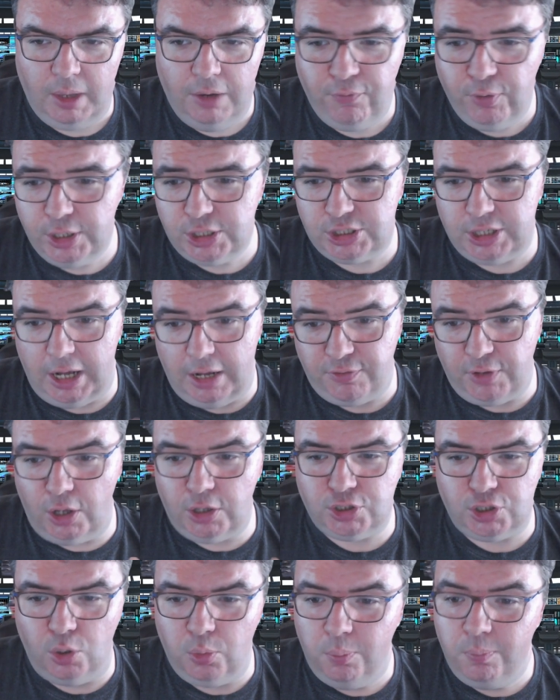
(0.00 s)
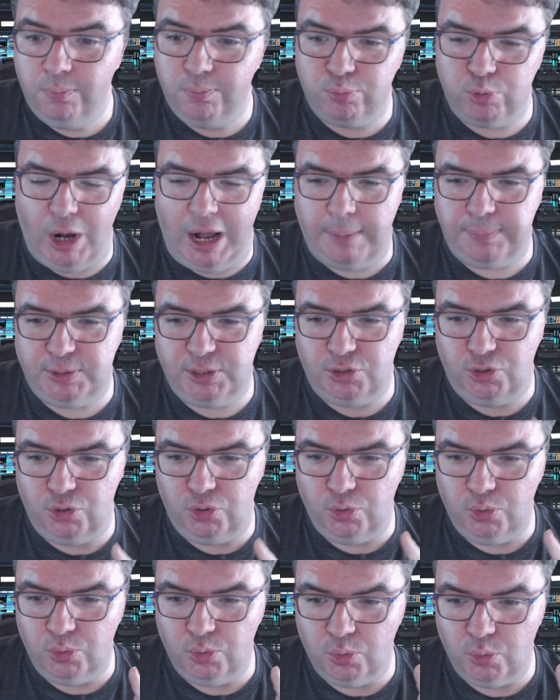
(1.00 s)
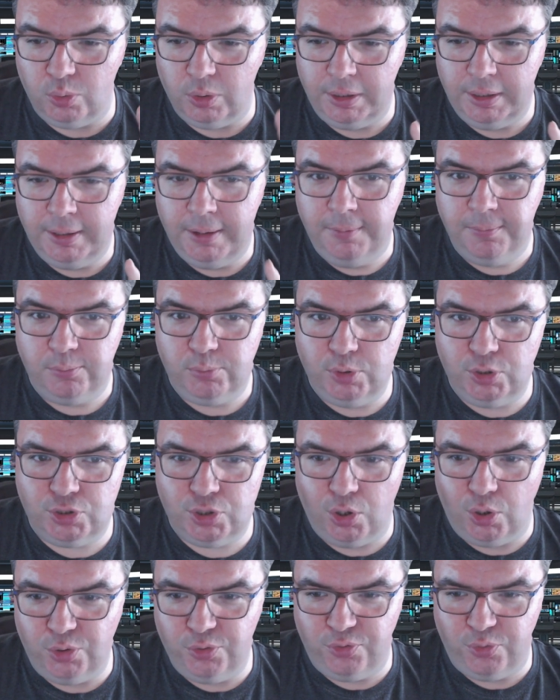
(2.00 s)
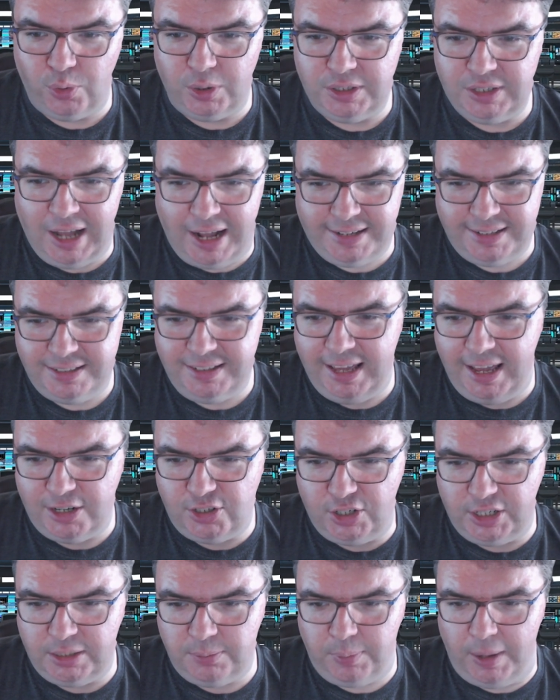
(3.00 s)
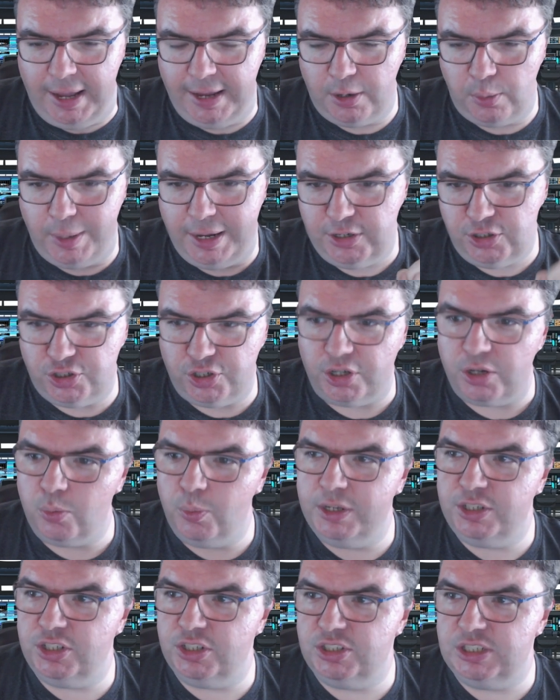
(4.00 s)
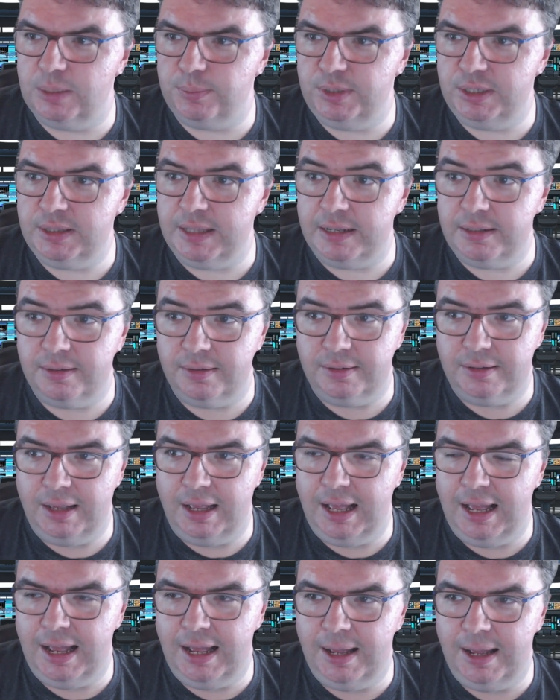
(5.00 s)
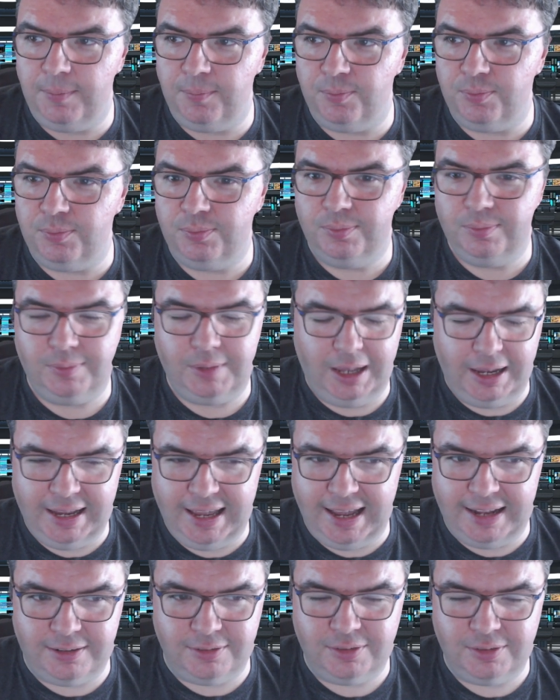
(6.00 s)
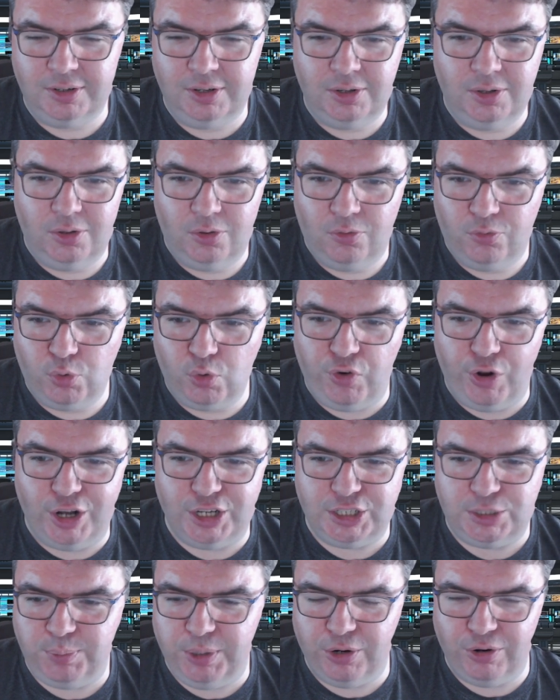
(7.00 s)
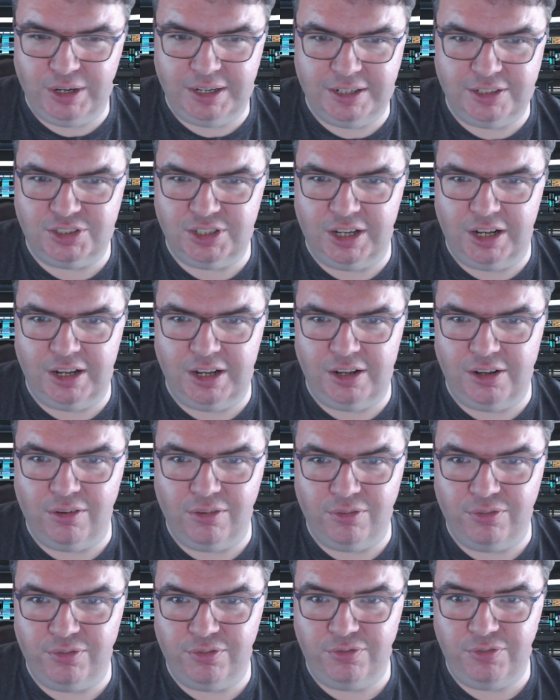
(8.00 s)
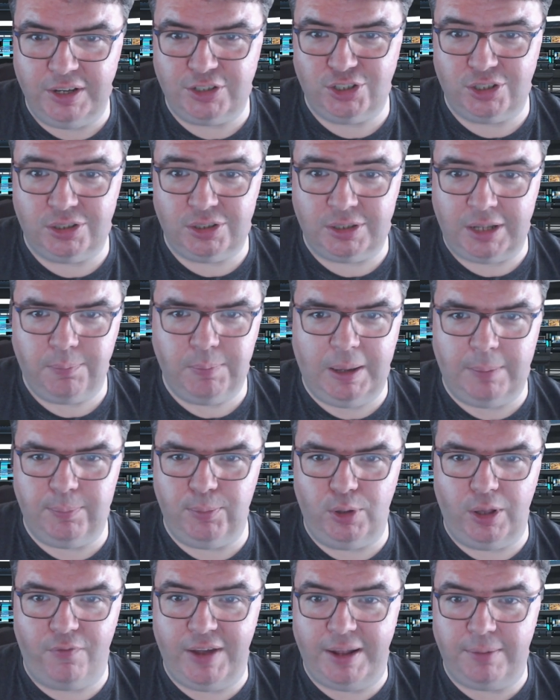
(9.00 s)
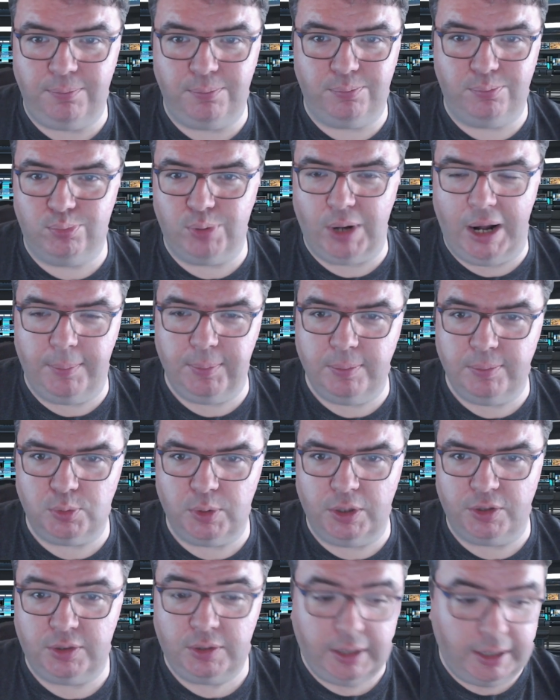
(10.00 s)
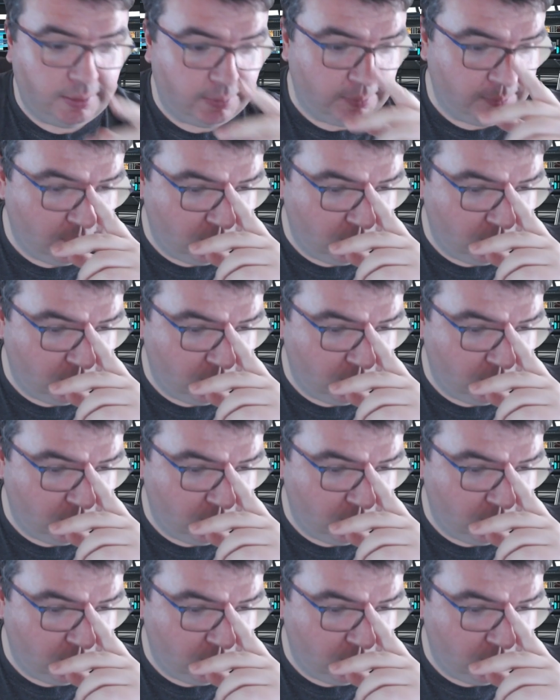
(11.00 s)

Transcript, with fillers: first off, also props to Bujold for not engaging in bi-erasure, which is something that, um, again, through various periods of fiction like people have had problems with like